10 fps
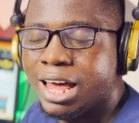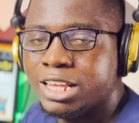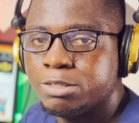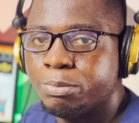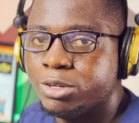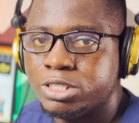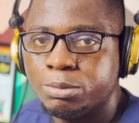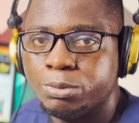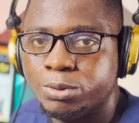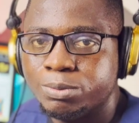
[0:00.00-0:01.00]

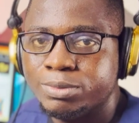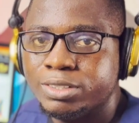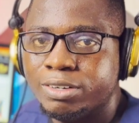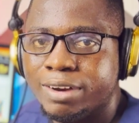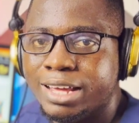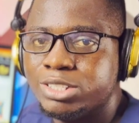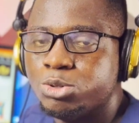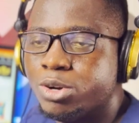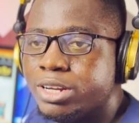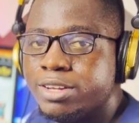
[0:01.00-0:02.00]
possible, right?
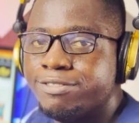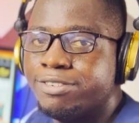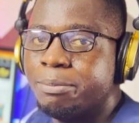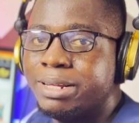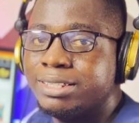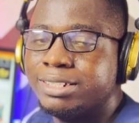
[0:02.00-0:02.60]
Run it from anything